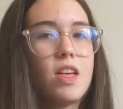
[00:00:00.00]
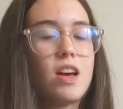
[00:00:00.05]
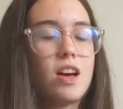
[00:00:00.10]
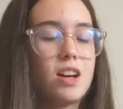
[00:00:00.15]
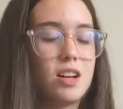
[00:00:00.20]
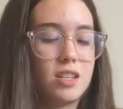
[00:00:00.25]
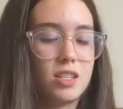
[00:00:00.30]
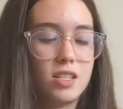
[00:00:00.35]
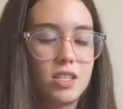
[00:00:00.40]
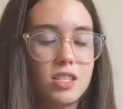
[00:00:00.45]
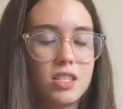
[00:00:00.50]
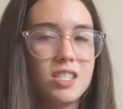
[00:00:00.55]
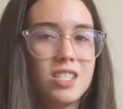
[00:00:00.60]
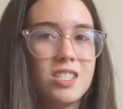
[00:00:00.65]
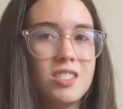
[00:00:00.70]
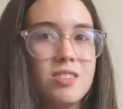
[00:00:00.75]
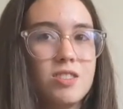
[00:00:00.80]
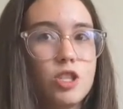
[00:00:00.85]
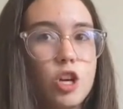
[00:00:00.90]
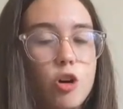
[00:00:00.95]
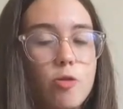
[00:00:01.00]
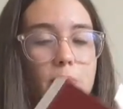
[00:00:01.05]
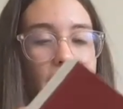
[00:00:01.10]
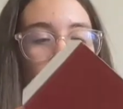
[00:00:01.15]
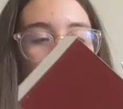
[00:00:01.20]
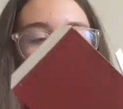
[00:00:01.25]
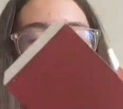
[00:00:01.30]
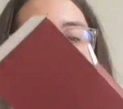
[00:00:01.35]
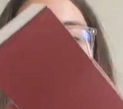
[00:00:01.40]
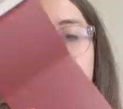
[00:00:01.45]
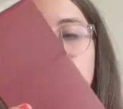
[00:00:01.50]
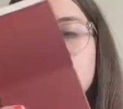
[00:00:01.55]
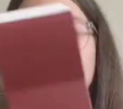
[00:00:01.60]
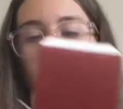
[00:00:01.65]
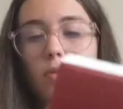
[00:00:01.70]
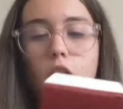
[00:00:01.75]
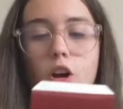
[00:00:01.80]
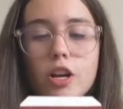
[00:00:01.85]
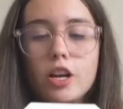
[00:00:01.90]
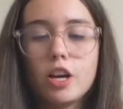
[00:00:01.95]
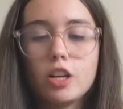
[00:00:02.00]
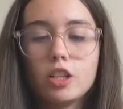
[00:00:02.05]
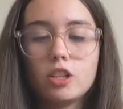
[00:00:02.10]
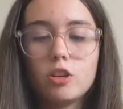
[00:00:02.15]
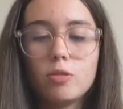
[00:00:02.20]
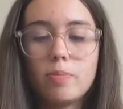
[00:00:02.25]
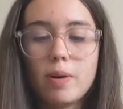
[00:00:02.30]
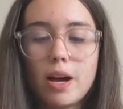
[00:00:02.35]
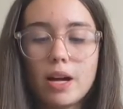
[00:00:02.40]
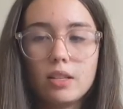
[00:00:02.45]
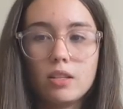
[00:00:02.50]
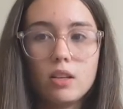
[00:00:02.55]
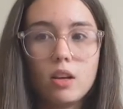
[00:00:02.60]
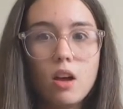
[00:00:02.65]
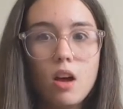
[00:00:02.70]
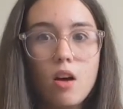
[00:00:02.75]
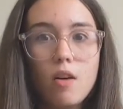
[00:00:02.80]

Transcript: oh, toe pads. I already got toe pads.